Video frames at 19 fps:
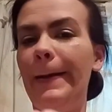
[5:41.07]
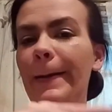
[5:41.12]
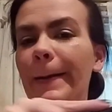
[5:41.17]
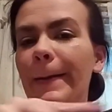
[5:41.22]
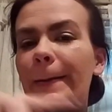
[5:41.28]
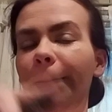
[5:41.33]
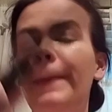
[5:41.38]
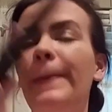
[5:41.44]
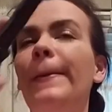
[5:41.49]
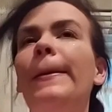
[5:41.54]

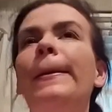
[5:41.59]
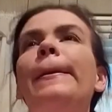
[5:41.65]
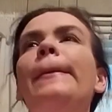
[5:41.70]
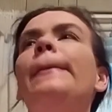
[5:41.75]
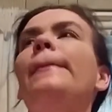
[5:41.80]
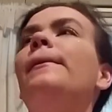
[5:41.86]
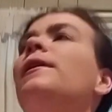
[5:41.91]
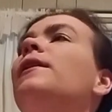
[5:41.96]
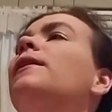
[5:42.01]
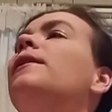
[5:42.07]
Let
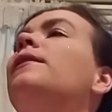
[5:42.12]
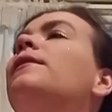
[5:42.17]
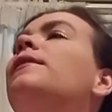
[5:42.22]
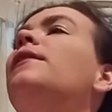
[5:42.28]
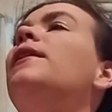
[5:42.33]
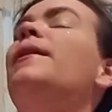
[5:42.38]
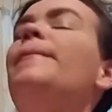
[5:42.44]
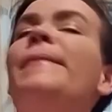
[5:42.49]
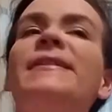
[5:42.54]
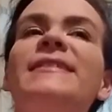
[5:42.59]

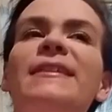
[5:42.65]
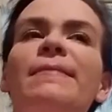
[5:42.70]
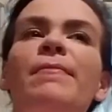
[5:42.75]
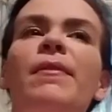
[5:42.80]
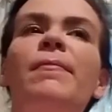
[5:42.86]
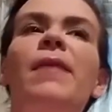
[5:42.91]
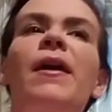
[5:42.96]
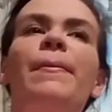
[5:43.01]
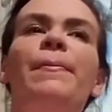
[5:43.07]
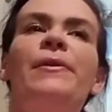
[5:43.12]
me
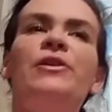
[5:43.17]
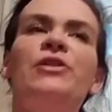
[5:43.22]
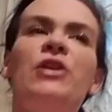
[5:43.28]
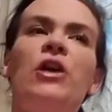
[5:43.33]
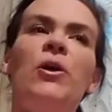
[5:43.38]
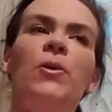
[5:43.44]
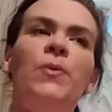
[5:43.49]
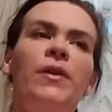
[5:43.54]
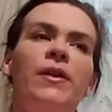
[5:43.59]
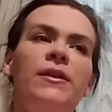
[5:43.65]
summon my
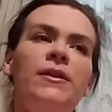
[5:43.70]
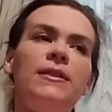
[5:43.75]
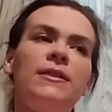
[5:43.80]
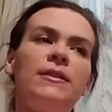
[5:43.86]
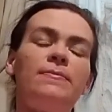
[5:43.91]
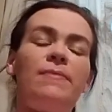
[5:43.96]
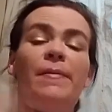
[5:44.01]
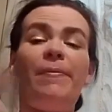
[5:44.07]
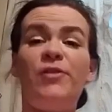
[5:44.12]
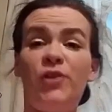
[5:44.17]

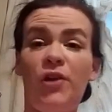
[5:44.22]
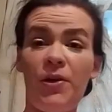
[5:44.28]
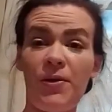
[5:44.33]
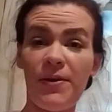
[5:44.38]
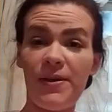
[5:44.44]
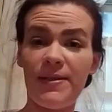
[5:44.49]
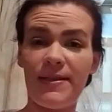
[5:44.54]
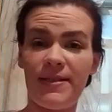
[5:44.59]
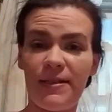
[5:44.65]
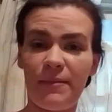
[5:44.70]
Patronus. My
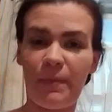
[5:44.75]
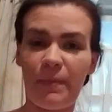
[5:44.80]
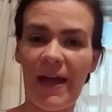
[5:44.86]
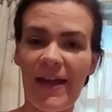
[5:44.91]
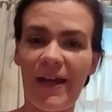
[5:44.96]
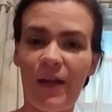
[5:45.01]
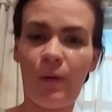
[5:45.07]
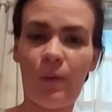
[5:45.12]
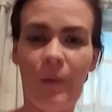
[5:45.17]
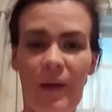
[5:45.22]
Patronus is a
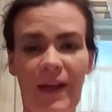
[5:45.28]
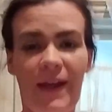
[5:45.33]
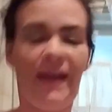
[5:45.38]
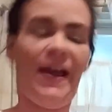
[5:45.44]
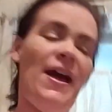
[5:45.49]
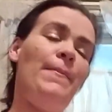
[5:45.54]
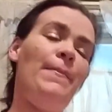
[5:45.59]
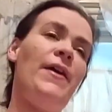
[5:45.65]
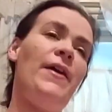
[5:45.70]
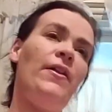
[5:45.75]
black and white
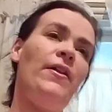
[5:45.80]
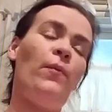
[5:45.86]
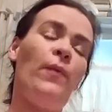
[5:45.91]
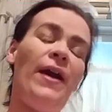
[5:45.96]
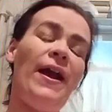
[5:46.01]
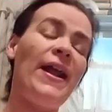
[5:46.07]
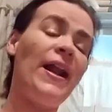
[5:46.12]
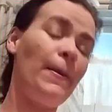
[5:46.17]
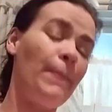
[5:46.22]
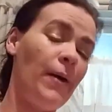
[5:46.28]
cat, by the
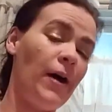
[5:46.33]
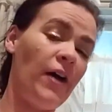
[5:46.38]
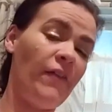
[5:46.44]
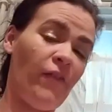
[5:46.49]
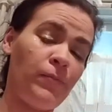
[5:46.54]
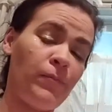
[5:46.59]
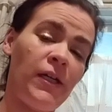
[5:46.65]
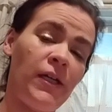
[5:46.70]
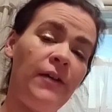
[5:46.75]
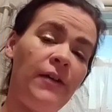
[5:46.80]
way, and I'm a
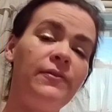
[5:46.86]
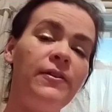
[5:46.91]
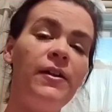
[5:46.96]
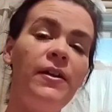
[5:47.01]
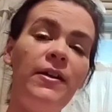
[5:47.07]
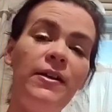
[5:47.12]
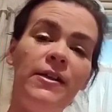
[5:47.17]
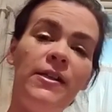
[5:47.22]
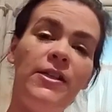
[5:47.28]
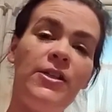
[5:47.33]
Hufflepuff.
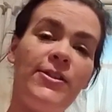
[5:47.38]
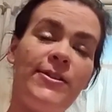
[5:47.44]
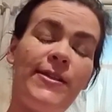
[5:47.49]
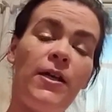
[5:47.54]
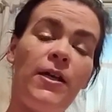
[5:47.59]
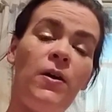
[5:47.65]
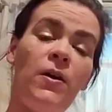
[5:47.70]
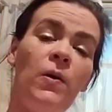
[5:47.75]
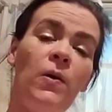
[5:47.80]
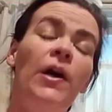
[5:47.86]

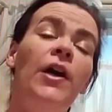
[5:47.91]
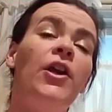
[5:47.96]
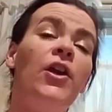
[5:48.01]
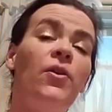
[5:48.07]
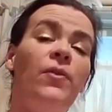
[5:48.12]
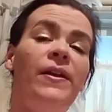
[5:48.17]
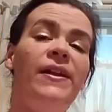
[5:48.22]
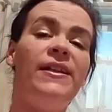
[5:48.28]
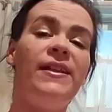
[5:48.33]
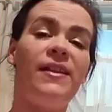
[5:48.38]
So
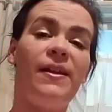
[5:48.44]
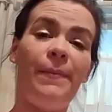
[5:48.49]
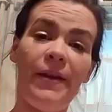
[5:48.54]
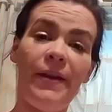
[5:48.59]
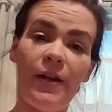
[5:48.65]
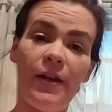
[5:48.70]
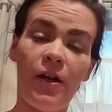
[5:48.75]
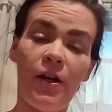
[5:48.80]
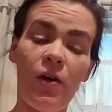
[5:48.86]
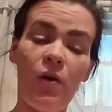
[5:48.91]
you need to let
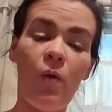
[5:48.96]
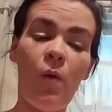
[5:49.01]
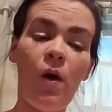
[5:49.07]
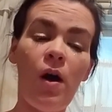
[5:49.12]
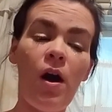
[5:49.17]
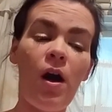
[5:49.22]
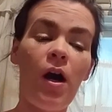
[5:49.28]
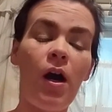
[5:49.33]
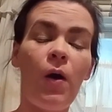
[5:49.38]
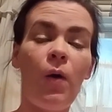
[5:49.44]
me know
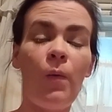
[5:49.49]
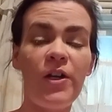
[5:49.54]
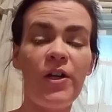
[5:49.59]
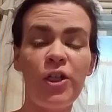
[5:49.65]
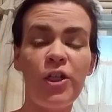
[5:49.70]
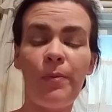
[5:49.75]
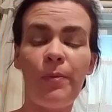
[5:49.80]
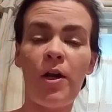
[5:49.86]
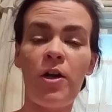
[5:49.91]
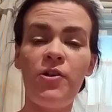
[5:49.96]

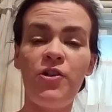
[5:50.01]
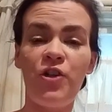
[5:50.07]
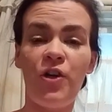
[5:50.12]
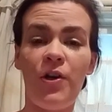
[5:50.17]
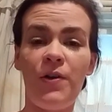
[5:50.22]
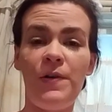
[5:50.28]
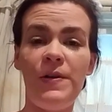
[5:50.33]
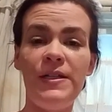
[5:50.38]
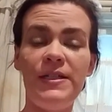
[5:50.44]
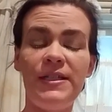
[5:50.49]
what your
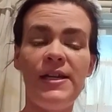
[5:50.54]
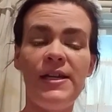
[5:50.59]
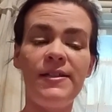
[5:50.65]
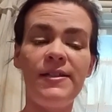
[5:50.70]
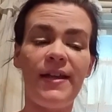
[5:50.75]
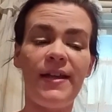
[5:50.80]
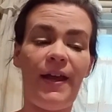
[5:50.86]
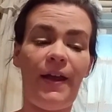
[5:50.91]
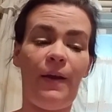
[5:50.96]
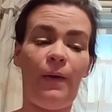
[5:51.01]
Patronus
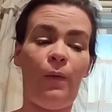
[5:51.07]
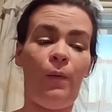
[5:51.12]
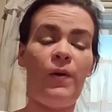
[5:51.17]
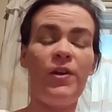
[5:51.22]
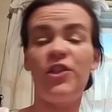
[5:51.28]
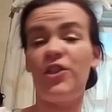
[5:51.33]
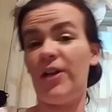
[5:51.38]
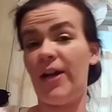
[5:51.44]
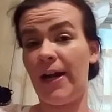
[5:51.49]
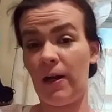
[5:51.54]
is and
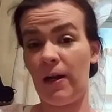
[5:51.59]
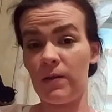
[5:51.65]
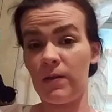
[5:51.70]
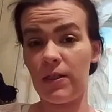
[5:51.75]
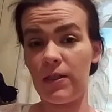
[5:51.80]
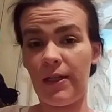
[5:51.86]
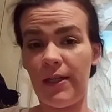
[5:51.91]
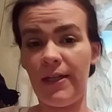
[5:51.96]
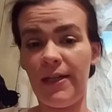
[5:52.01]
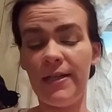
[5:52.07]
what your
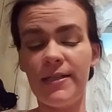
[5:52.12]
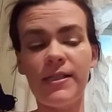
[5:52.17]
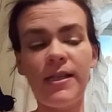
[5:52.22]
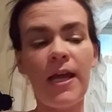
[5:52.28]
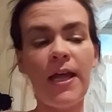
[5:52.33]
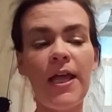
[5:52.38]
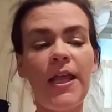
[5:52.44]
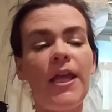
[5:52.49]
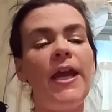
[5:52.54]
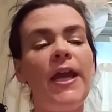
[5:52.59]
house is
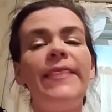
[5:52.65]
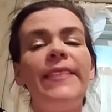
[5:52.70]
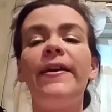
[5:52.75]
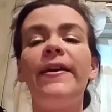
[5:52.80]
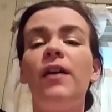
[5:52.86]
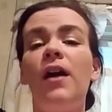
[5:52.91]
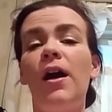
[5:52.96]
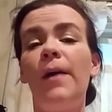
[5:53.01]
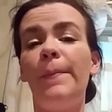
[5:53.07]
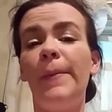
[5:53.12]
in the
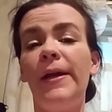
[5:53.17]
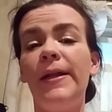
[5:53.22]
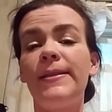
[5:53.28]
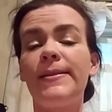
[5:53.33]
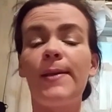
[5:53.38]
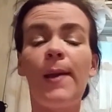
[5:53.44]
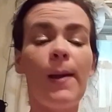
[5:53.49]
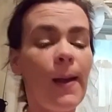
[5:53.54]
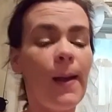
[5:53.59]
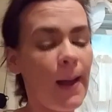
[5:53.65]

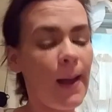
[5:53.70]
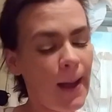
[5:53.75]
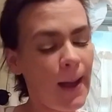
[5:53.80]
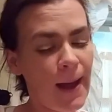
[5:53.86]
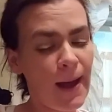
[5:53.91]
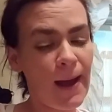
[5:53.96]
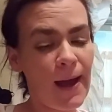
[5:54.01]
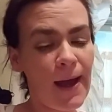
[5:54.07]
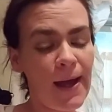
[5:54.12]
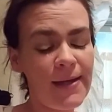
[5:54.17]
comments.
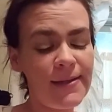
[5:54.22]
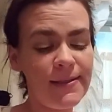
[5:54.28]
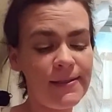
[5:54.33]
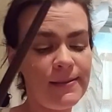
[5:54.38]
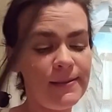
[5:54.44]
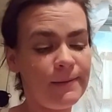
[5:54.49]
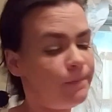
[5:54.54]
I